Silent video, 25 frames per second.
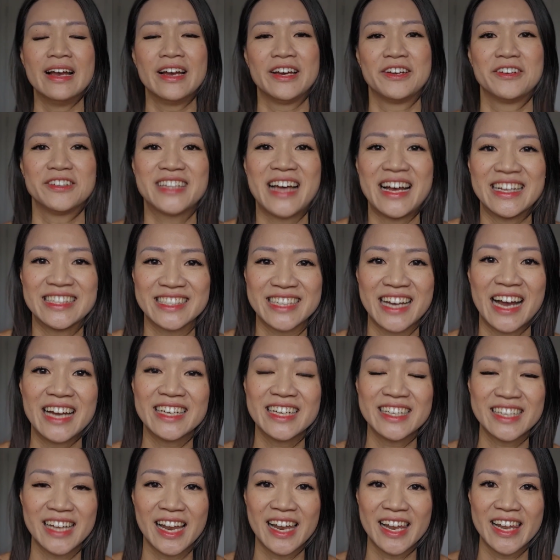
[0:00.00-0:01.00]
You know, that's kind
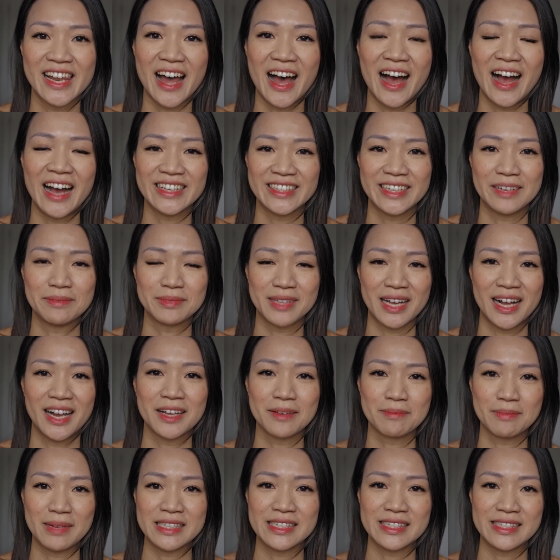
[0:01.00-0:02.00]
of that lie that I'm
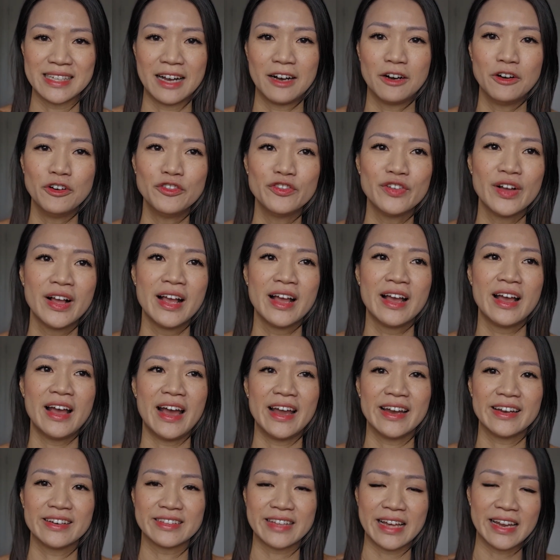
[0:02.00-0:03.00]
telling myself.
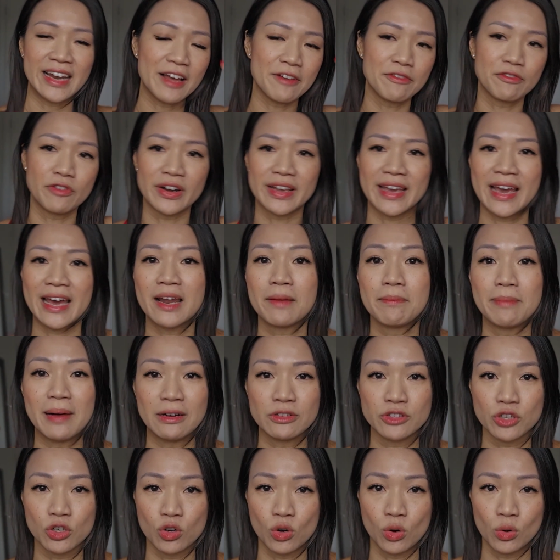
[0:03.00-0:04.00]
And then I forget
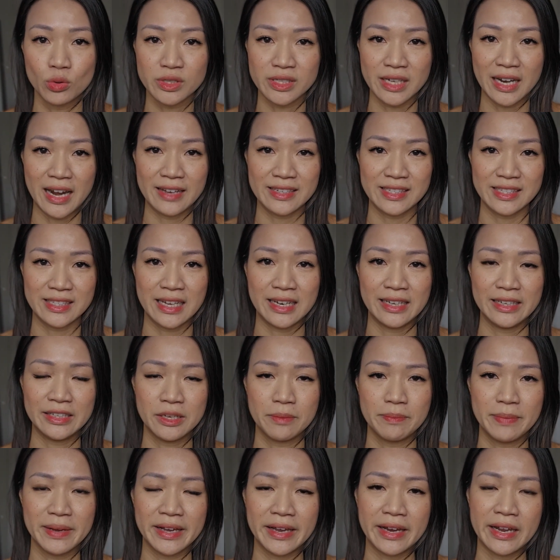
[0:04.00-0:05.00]
about the goals that I set in
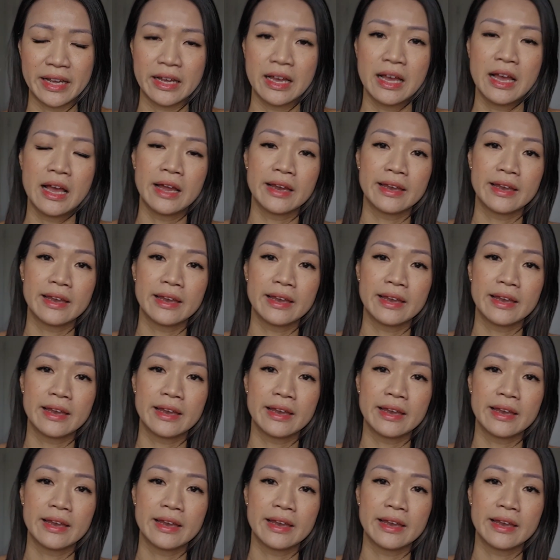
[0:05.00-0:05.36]
the beginning.